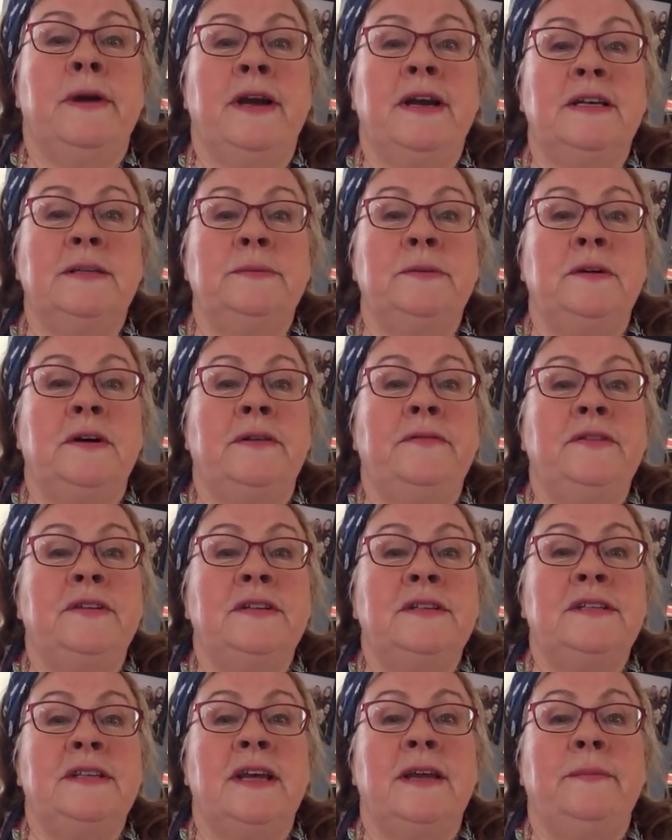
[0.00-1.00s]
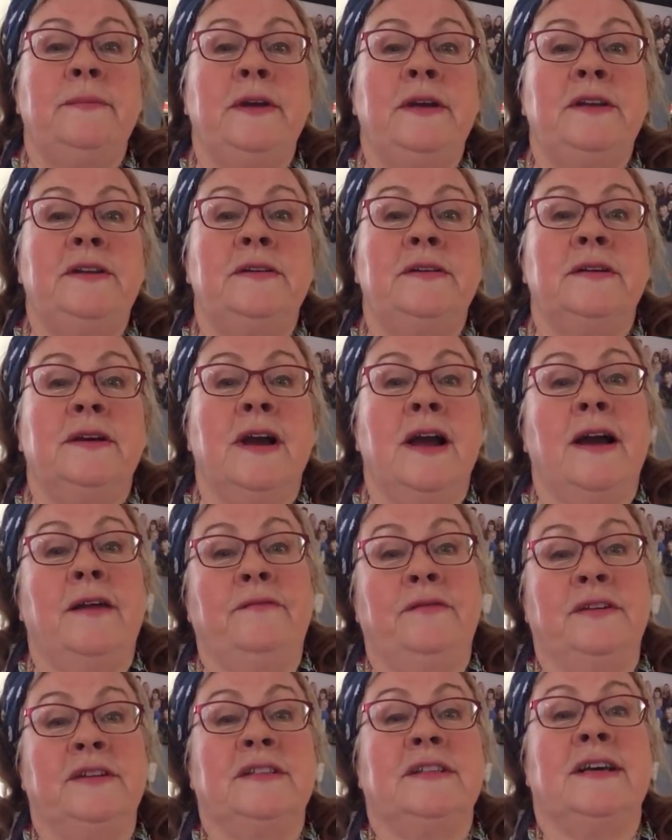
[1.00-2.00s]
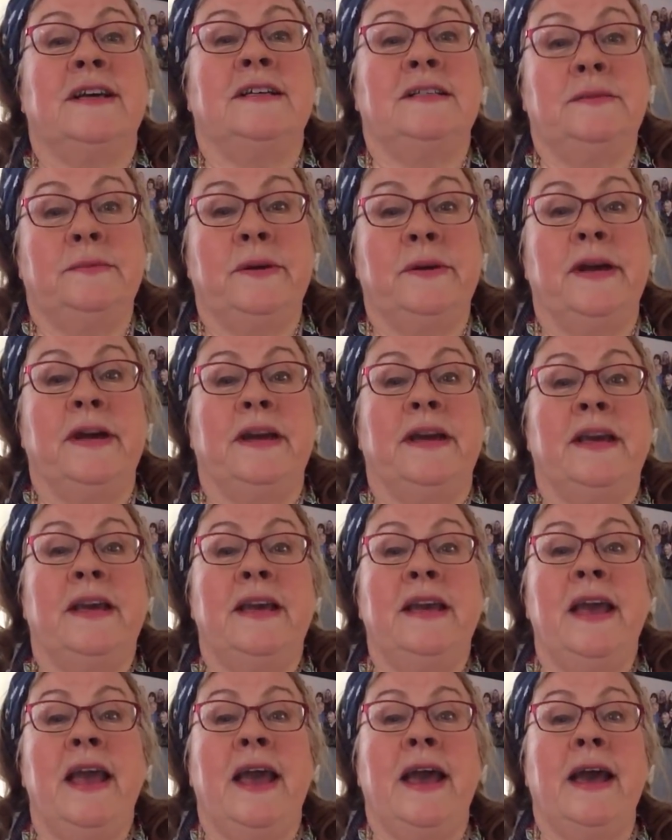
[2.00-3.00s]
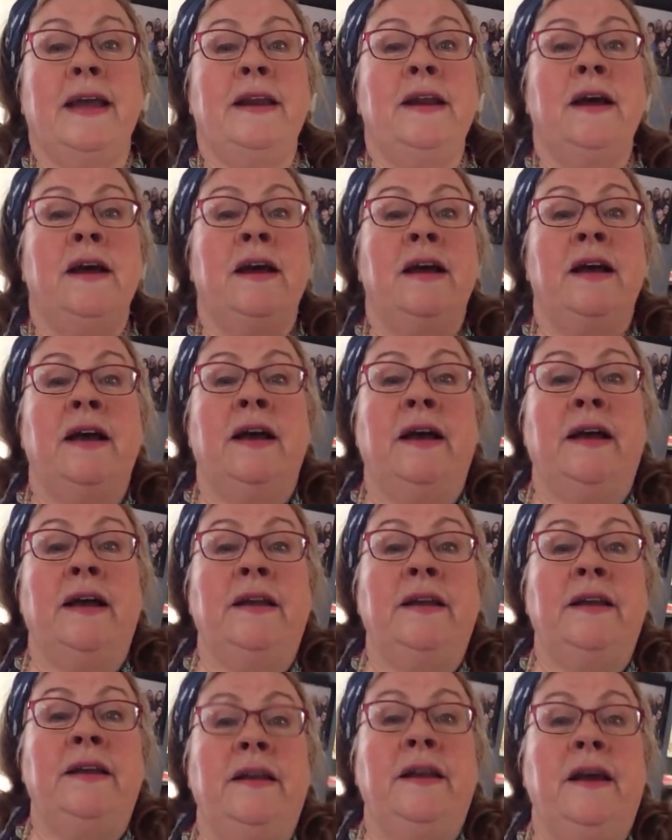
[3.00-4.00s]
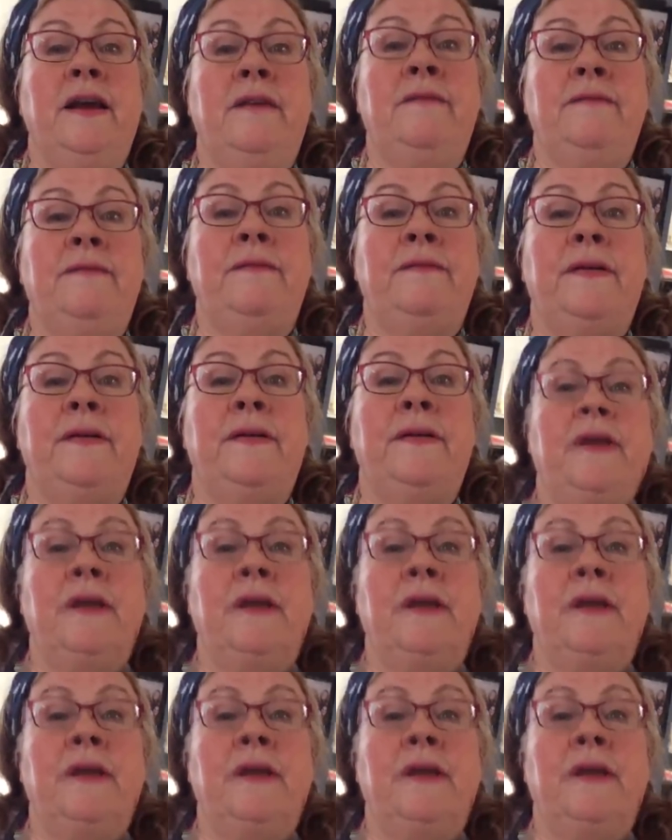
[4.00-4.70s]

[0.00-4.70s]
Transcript: my husband offered to send me to the conference last week. He had enough...